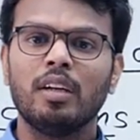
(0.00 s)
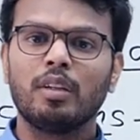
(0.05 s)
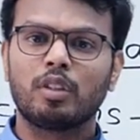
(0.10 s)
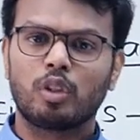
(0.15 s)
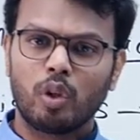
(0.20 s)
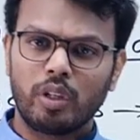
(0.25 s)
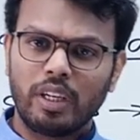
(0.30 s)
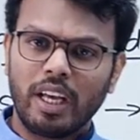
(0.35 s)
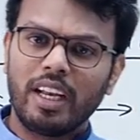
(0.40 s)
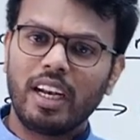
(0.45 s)

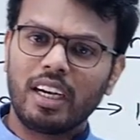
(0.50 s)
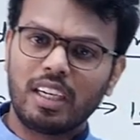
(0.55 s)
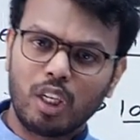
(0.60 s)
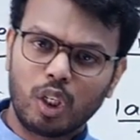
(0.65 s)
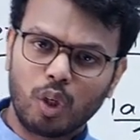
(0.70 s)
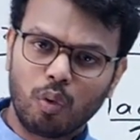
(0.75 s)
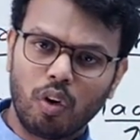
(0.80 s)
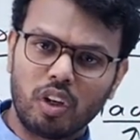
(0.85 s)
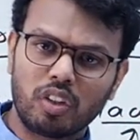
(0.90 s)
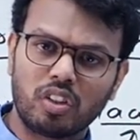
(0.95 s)
So directly
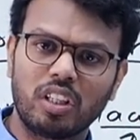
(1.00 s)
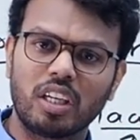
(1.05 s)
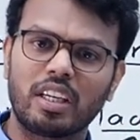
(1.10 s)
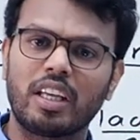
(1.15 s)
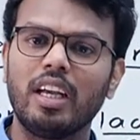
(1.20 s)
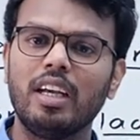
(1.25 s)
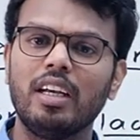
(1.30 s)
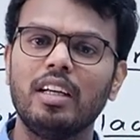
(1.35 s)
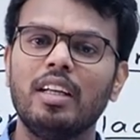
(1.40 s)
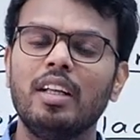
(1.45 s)
towards the
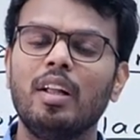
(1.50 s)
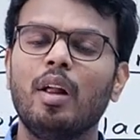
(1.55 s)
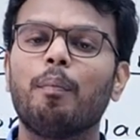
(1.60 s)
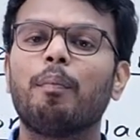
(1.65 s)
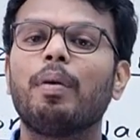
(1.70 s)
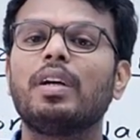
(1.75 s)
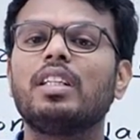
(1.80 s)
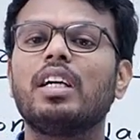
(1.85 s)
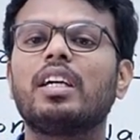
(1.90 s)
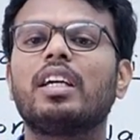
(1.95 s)
king,
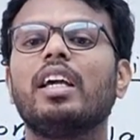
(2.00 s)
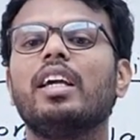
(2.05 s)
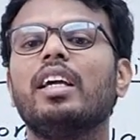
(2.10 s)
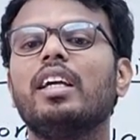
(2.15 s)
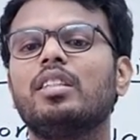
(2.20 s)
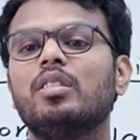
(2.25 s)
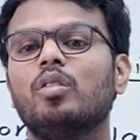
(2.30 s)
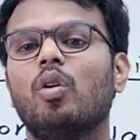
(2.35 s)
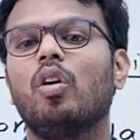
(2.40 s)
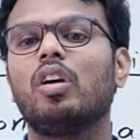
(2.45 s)
but the king
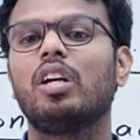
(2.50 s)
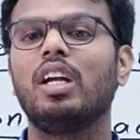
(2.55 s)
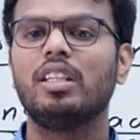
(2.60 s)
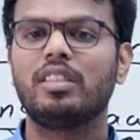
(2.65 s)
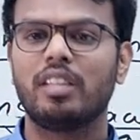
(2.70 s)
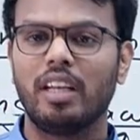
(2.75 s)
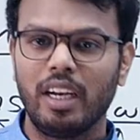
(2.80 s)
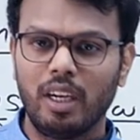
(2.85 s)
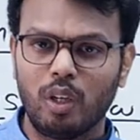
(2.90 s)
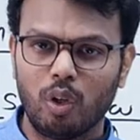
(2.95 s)
is not
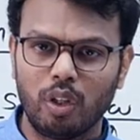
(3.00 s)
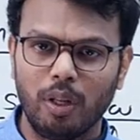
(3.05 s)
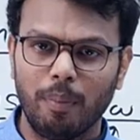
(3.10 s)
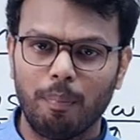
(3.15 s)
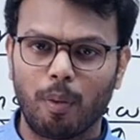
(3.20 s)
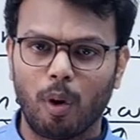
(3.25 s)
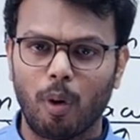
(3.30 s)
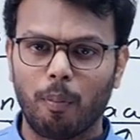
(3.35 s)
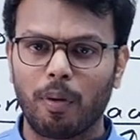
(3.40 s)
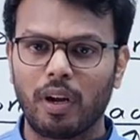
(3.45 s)
listening to
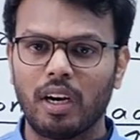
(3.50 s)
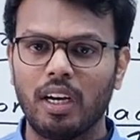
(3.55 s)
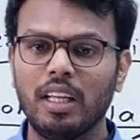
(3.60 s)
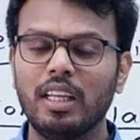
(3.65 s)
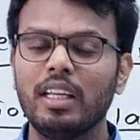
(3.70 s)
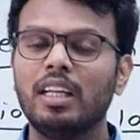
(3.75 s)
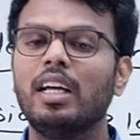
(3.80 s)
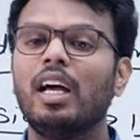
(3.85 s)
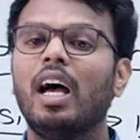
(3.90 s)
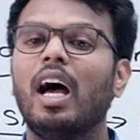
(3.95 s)
them
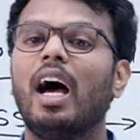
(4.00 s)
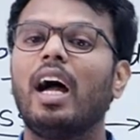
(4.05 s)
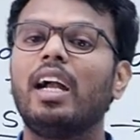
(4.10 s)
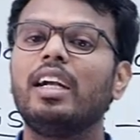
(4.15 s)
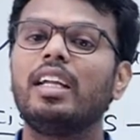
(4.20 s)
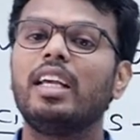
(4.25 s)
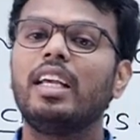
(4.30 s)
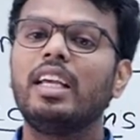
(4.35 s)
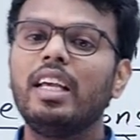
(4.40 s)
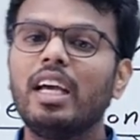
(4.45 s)
properly.
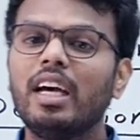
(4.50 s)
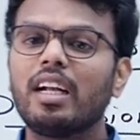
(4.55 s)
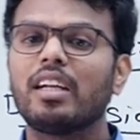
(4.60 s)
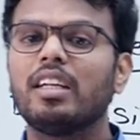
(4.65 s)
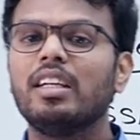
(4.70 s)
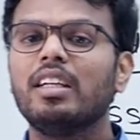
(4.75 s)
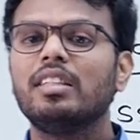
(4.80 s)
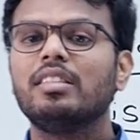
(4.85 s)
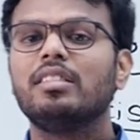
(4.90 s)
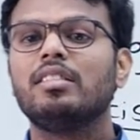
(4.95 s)
And here,
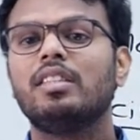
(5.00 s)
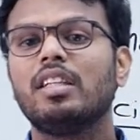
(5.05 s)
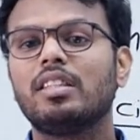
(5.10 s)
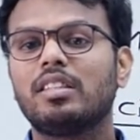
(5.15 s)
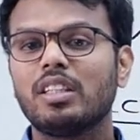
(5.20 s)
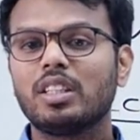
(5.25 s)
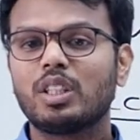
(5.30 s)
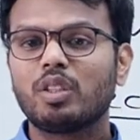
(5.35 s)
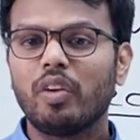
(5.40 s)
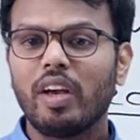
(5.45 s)
this
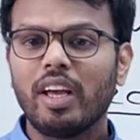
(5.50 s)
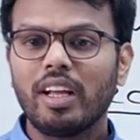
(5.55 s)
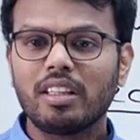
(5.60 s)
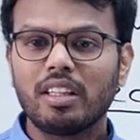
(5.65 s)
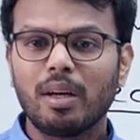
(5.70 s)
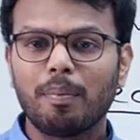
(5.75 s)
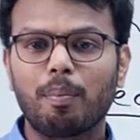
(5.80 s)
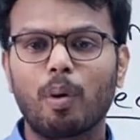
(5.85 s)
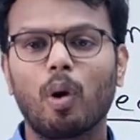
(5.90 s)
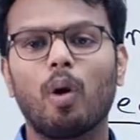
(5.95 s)
is where
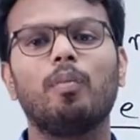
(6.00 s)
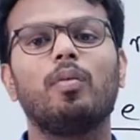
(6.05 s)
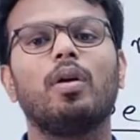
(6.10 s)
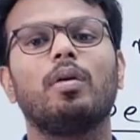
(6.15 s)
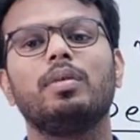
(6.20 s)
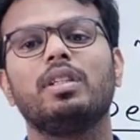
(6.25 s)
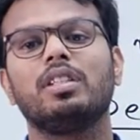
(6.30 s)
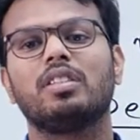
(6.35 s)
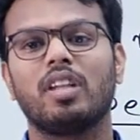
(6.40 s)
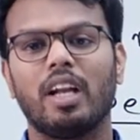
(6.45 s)
the
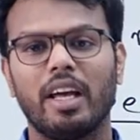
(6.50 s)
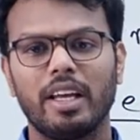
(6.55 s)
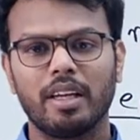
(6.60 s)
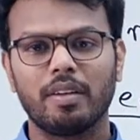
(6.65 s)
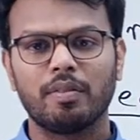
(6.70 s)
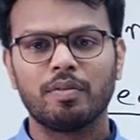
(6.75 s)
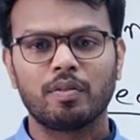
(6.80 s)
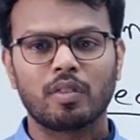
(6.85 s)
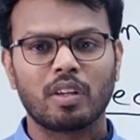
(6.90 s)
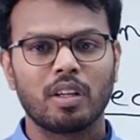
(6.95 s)
problem is lying.
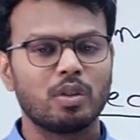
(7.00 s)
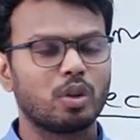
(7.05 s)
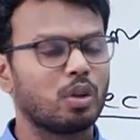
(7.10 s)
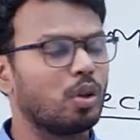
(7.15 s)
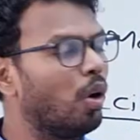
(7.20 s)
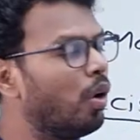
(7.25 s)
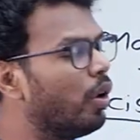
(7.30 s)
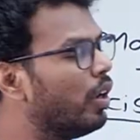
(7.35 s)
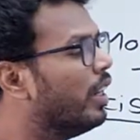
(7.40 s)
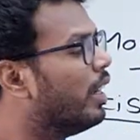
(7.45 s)

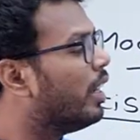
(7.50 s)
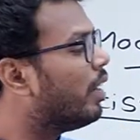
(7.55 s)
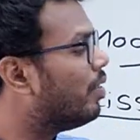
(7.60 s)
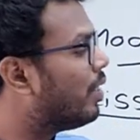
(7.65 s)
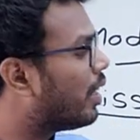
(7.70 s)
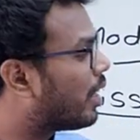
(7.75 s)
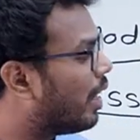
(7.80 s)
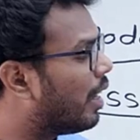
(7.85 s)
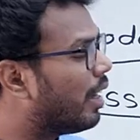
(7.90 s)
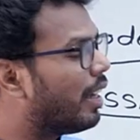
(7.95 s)
So,
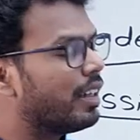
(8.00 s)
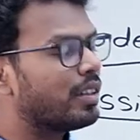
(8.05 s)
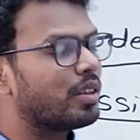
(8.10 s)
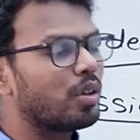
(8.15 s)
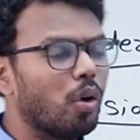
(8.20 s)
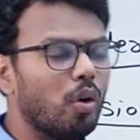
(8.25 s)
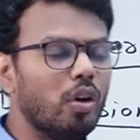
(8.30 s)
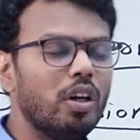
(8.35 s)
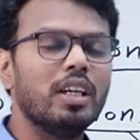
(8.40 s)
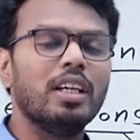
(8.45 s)
the king is
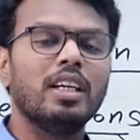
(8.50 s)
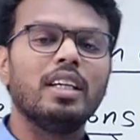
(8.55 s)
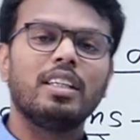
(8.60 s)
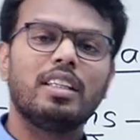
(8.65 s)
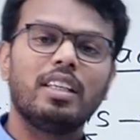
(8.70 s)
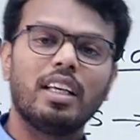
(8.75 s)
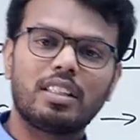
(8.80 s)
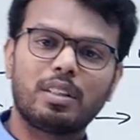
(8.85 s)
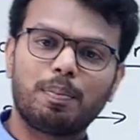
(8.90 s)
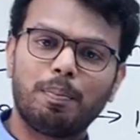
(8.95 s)
good.
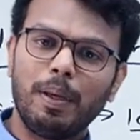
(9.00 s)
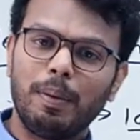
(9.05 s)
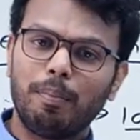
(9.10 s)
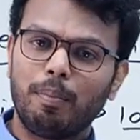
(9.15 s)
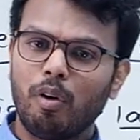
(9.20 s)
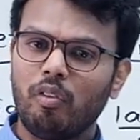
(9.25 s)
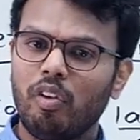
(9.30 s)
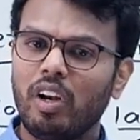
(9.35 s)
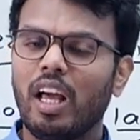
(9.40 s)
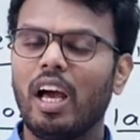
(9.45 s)
Yes,
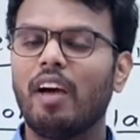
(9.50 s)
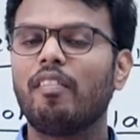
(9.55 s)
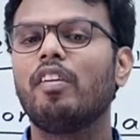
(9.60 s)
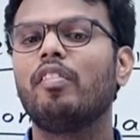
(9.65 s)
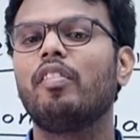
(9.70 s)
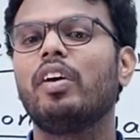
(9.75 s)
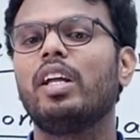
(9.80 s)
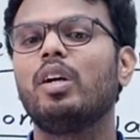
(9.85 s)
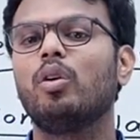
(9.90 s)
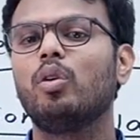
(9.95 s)
people will have
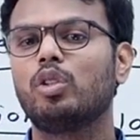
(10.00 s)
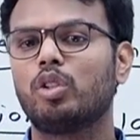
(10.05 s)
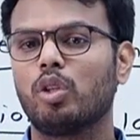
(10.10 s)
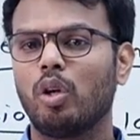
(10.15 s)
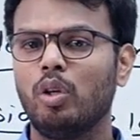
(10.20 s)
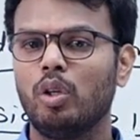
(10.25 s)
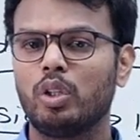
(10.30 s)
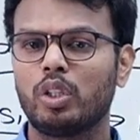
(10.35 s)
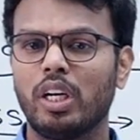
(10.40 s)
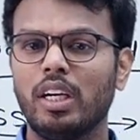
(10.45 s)
a very good
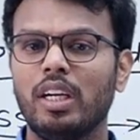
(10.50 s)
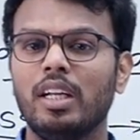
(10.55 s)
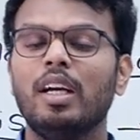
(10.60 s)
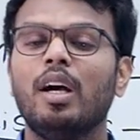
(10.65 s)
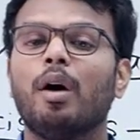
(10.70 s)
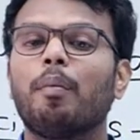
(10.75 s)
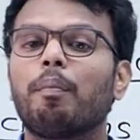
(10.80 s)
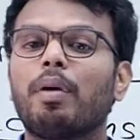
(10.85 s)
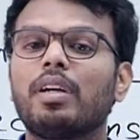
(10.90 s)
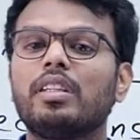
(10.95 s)
solution.
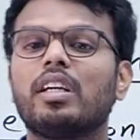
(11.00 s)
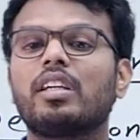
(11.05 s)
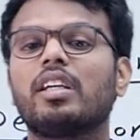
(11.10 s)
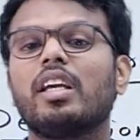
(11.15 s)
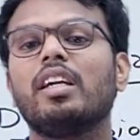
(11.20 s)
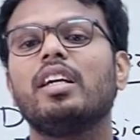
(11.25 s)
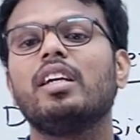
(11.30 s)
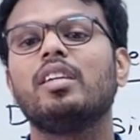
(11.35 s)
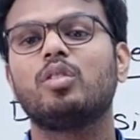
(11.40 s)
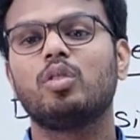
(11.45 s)
But the
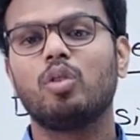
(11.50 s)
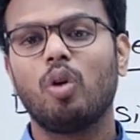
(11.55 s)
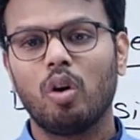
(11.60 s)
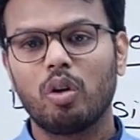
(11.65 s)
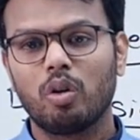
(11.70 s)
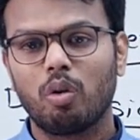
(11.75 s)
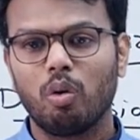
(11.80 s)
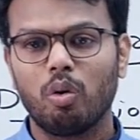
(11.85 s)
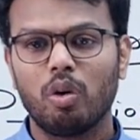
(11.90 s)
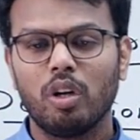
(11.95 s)
king is
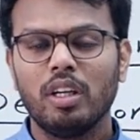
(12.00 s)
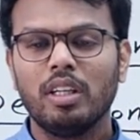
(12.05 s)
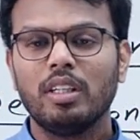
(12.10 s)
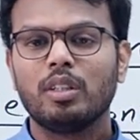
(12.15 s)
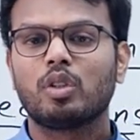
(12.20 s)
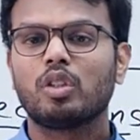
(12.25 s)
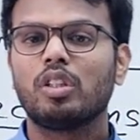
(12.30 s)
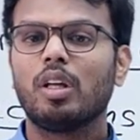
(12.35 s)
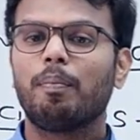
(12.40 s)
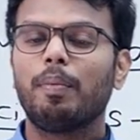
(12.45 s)
not good.
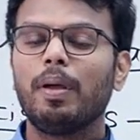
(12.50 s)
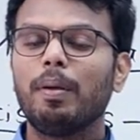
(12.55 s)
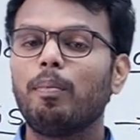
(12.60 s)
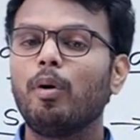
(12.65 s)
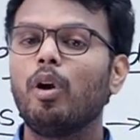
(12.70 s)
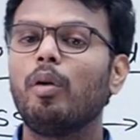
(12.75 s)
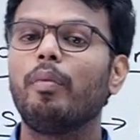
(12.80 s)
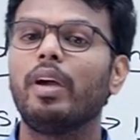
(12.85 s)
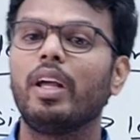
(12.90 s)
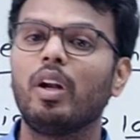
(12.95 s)
So, So the
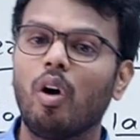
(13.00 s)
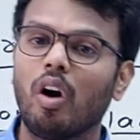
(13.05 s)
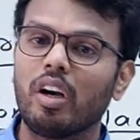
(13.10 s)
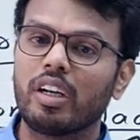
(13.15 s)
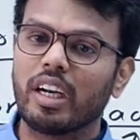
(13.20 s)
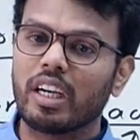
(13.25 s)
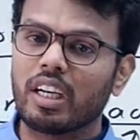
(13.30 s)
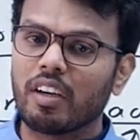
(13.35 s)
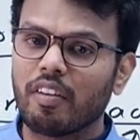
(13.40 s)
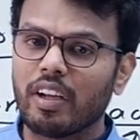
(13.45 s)
people may
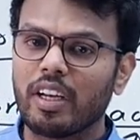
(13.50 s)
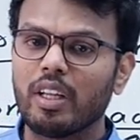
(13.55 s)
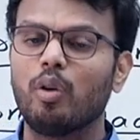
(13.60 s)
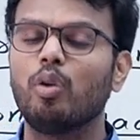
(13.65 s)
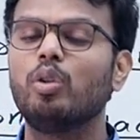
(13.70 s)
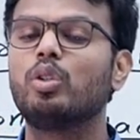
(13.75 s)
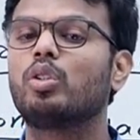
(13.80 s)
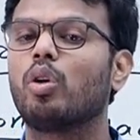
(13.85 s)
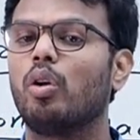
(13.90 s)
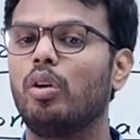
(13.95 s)
not get a very
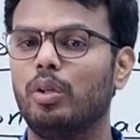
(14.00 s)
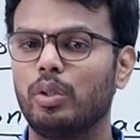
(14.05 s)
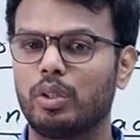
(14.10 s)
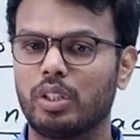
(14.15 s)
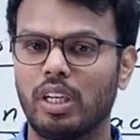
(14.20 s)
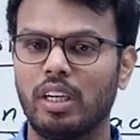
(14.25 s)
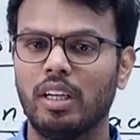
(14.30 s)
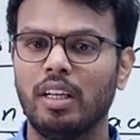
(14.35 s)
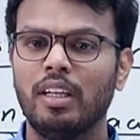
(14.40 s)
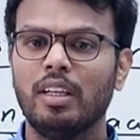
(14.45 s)
good
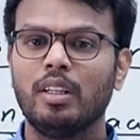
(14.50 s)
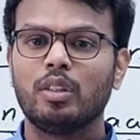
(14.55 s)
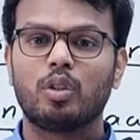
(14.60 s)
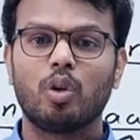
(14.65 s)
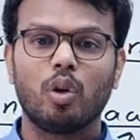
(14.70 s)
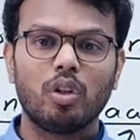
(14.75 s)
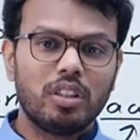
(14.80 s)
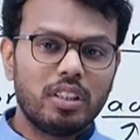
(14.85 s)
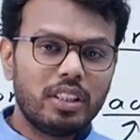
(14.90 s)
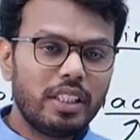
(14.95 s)
solution.
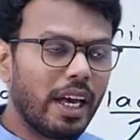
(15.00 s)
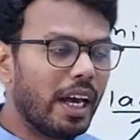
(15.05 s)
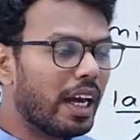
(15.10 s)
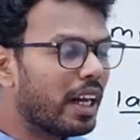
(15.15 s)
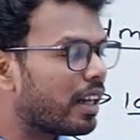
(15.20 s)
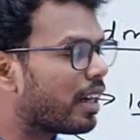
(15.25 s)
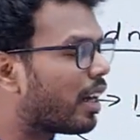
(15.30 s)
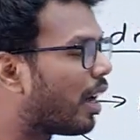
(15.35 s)
So there